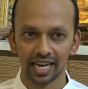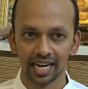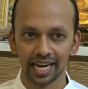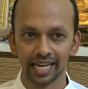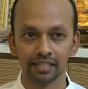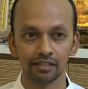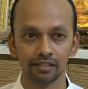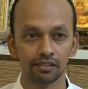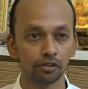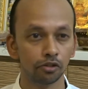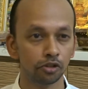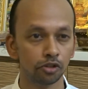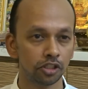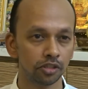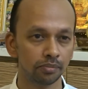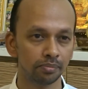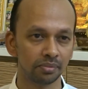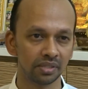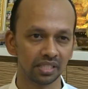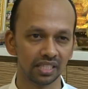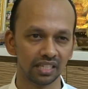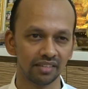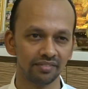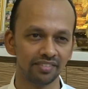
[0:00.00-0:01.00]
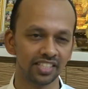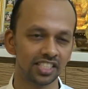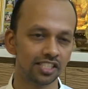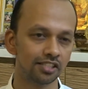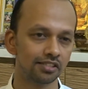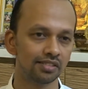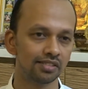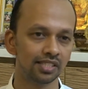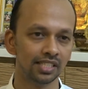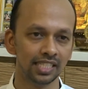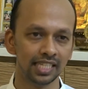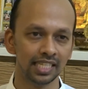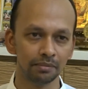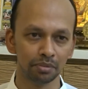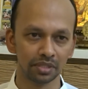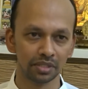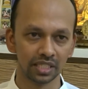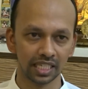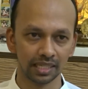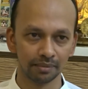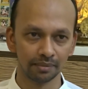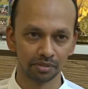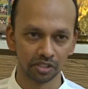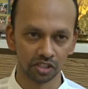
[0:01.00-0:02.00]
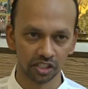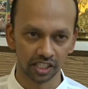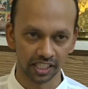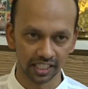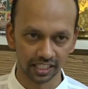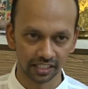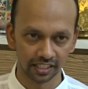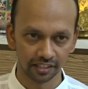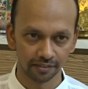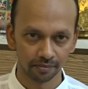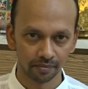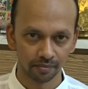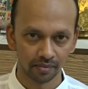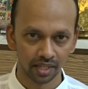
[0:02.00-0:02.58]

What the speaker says: and Sushupti, which is the deep sleep state.